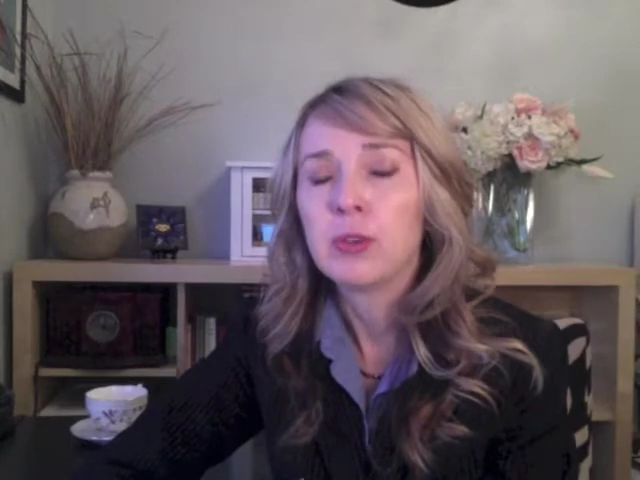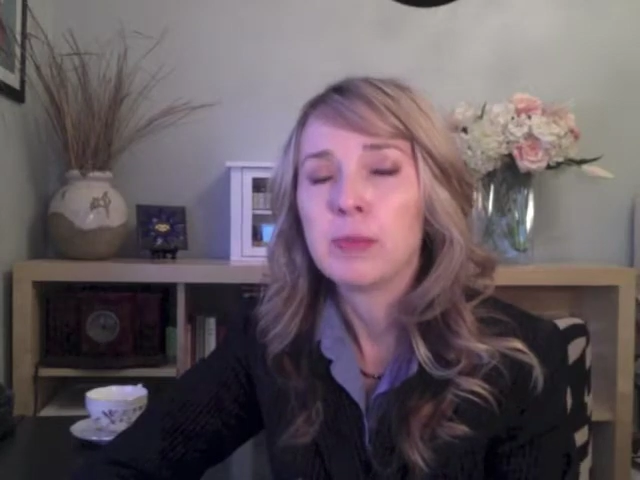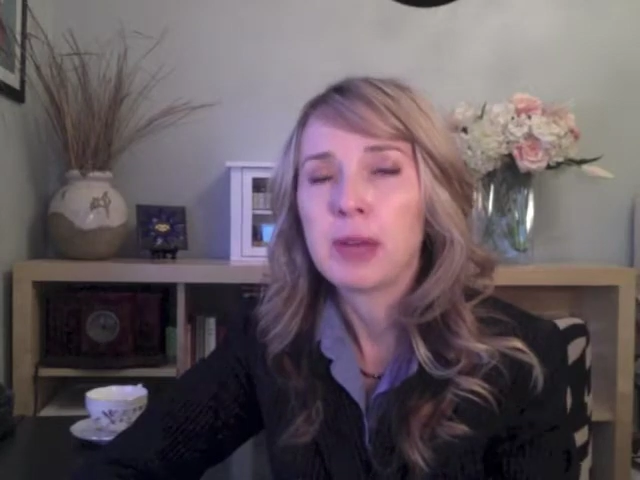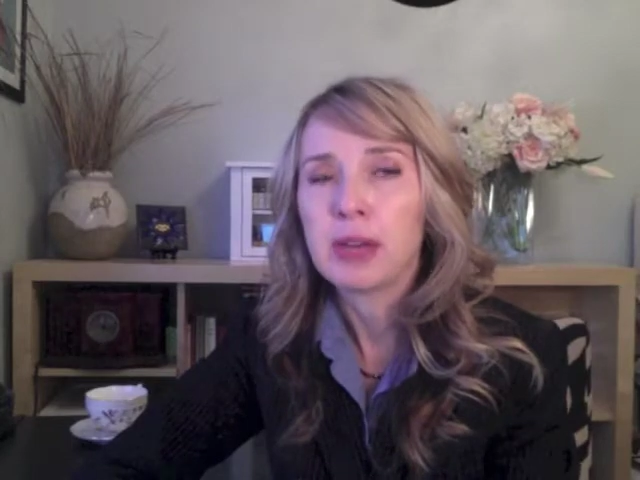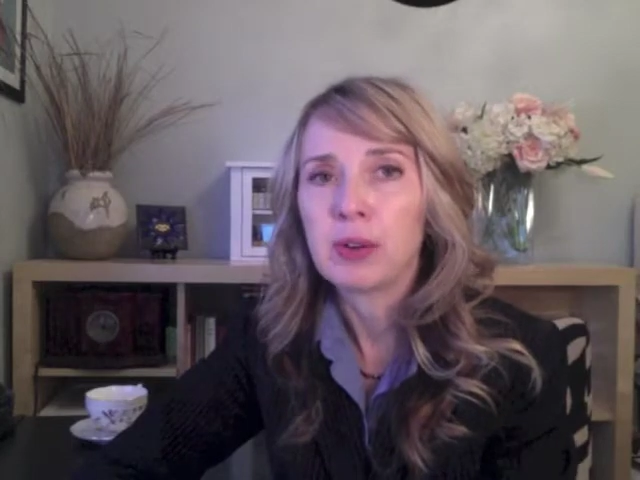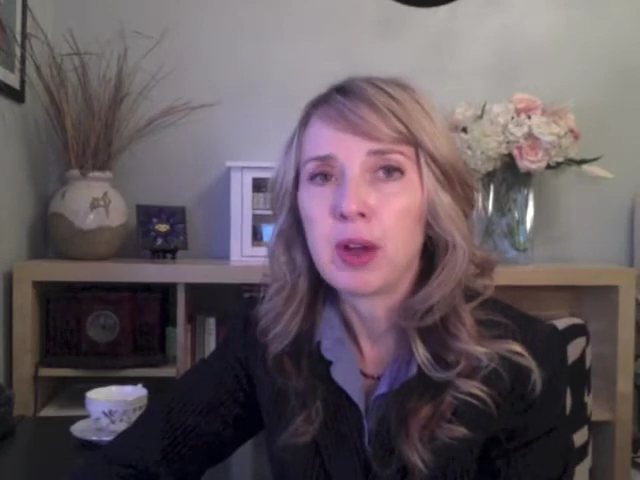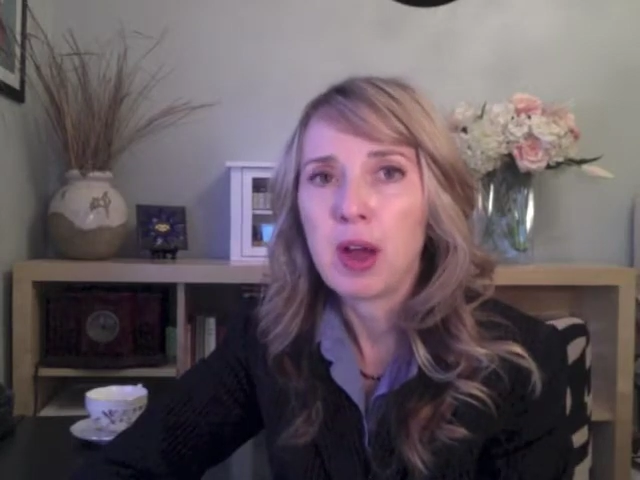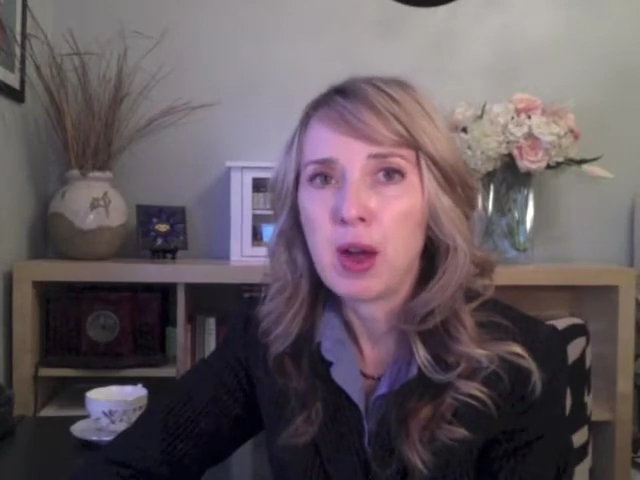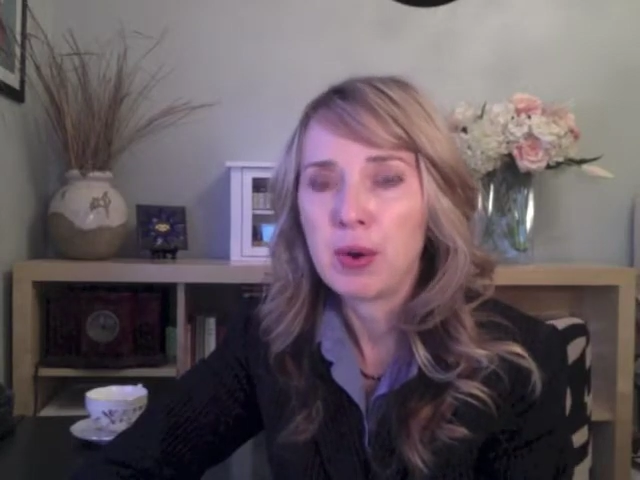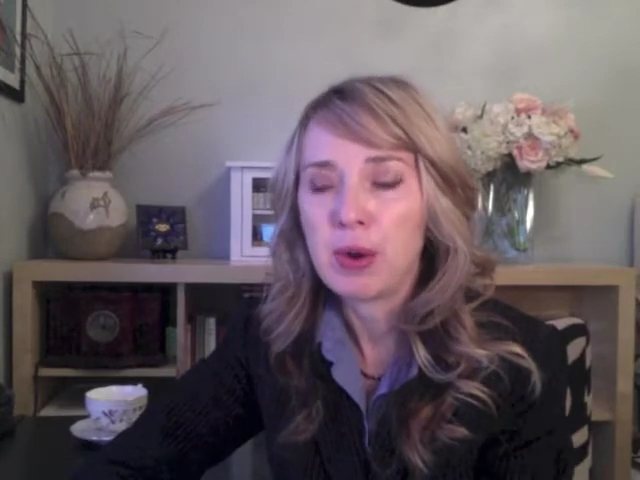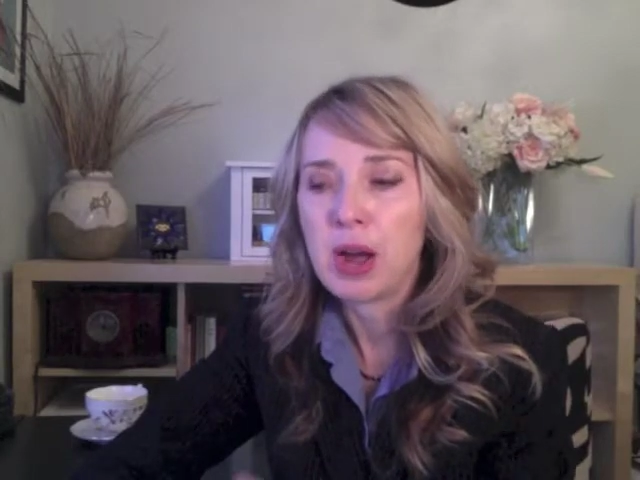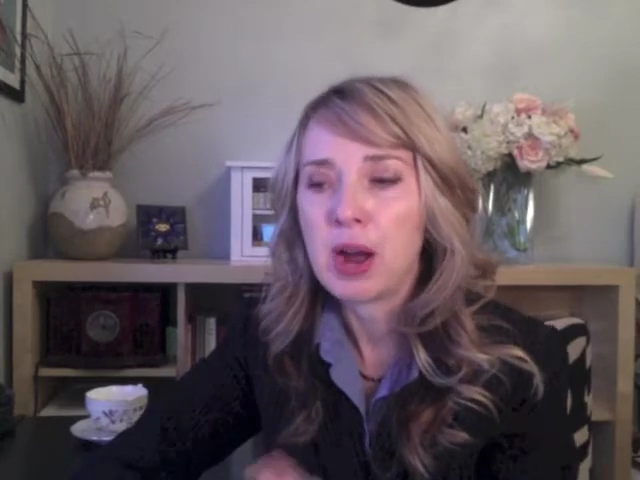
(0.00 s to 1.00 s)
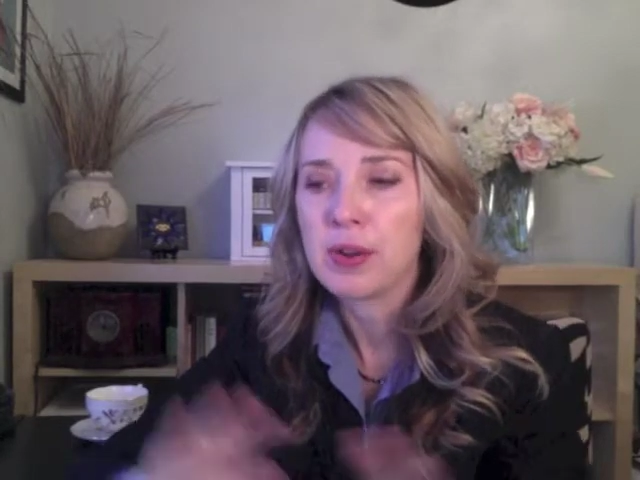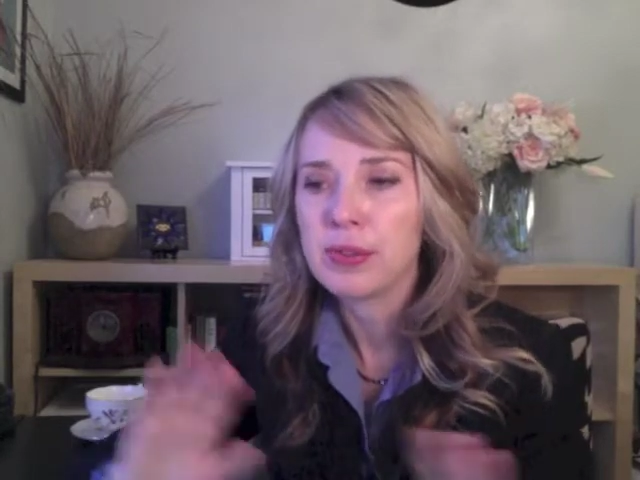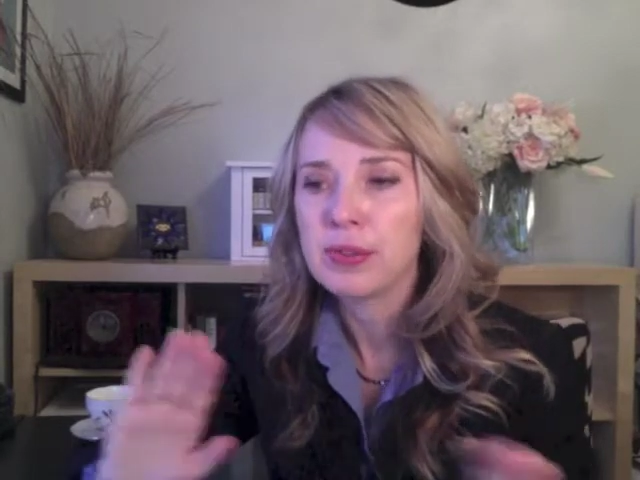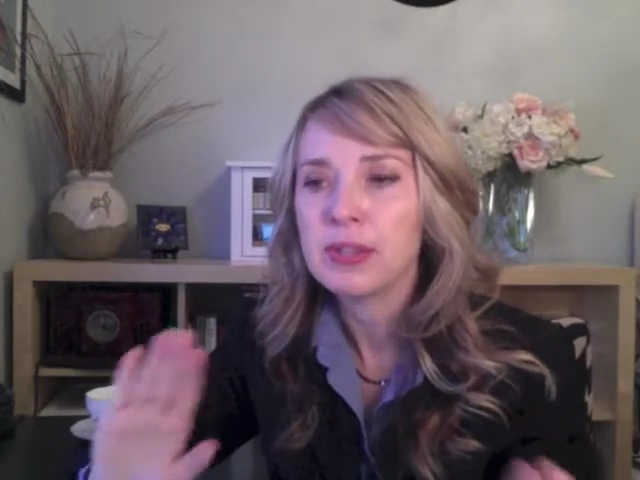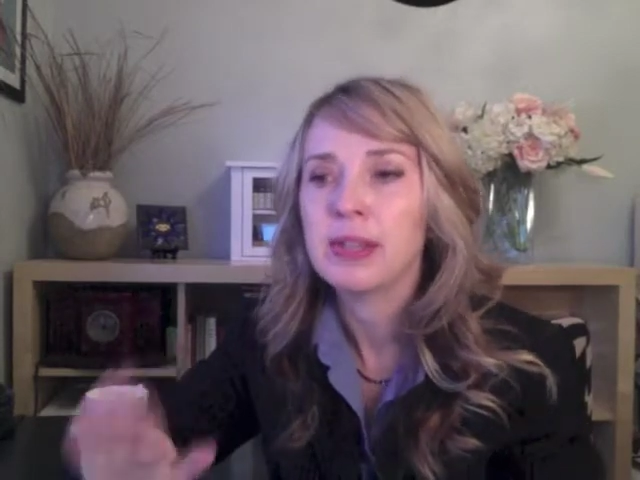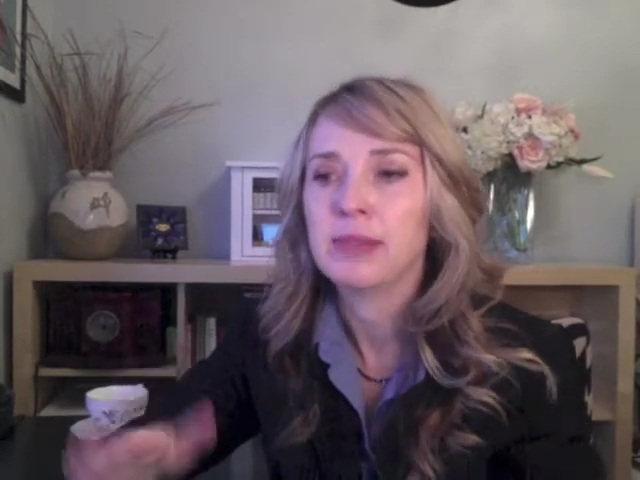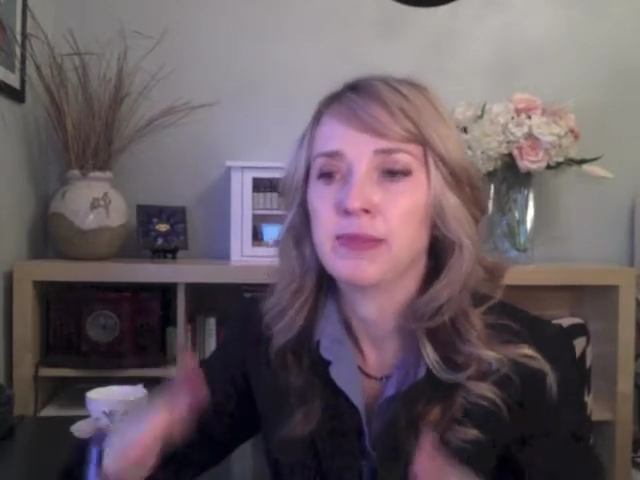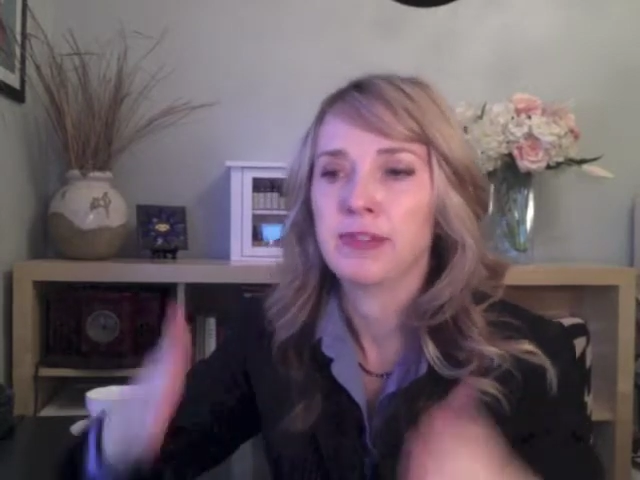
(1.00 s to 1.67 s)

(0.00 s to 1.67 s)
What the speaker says: matter how hard and